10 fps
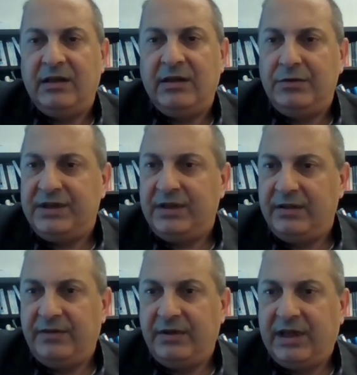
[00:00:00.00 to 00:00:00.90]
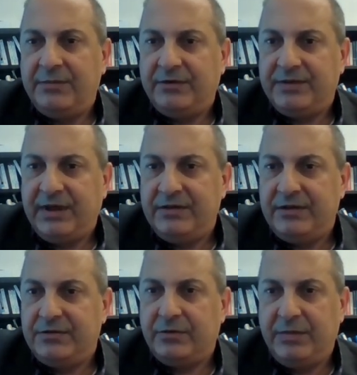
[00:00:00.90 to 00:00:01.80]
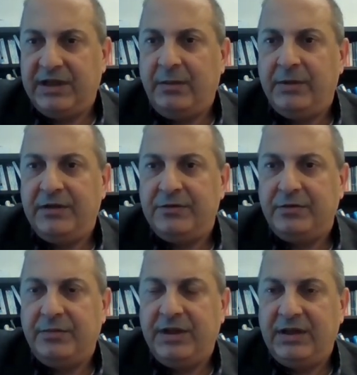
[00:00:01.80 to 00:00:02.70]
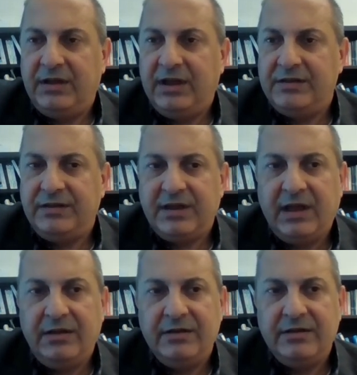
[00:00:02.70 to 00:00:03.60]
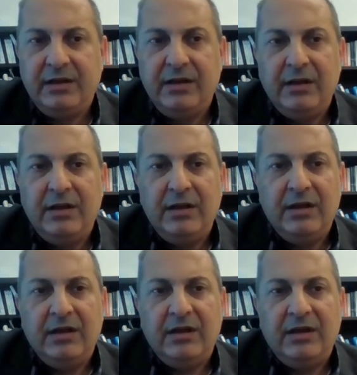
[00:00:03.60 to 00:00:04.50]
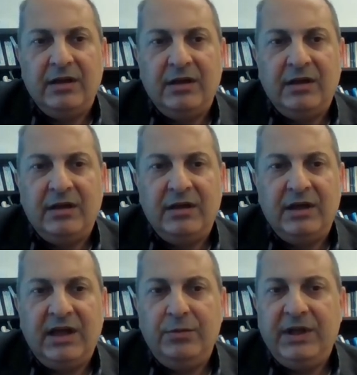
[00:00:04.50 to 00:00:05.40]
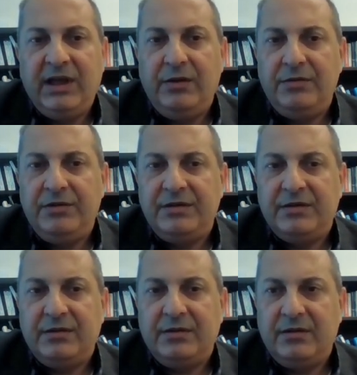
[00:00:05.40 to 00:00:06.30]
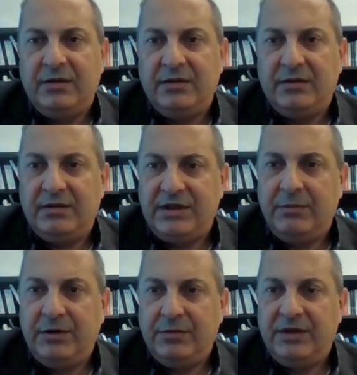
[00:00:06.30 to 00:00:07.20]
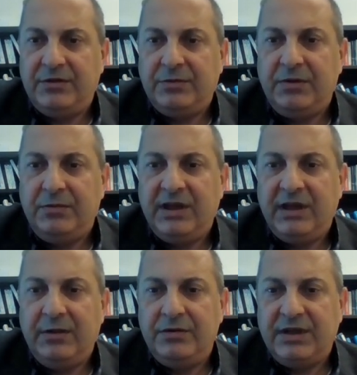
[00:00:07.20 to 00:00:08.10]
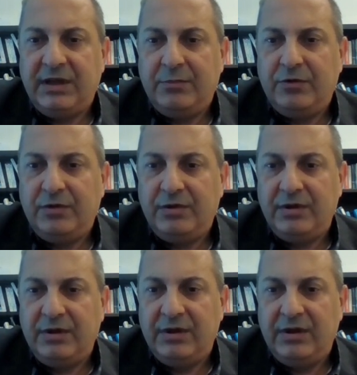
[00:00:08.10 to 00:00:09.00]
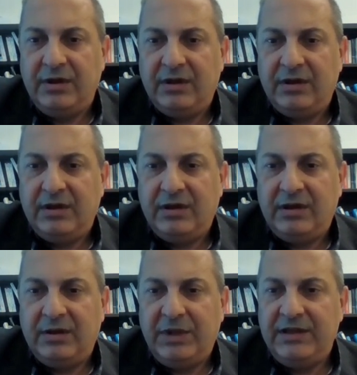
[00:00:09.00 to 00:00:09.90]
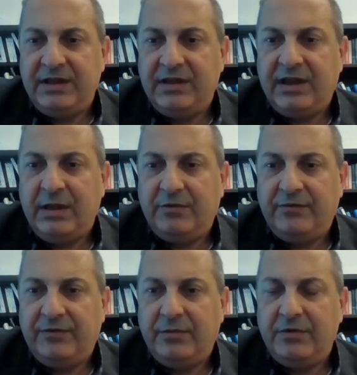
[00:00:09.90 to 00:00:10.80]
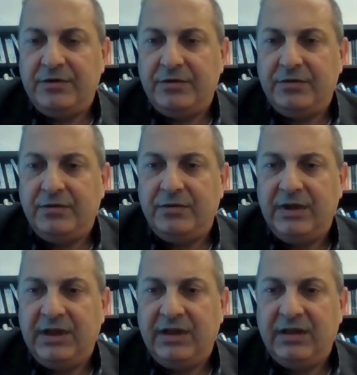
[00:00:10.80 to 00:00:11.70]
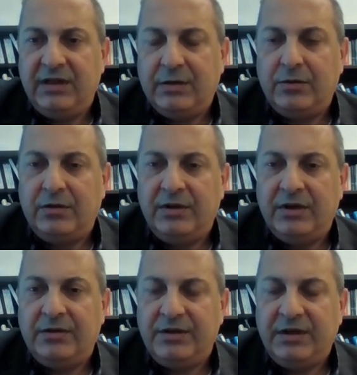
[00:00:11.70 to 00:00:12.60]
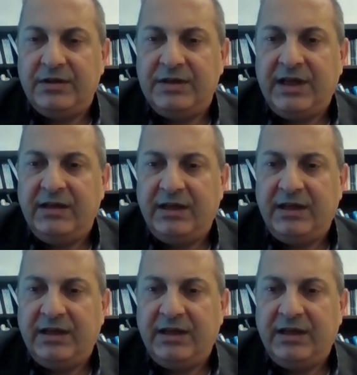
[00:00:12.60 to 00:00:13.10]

using different types of sensors, could be cameras, could be laser scanners. And we can use, similar to this one, we can use a more basic type of robots to go on the construction site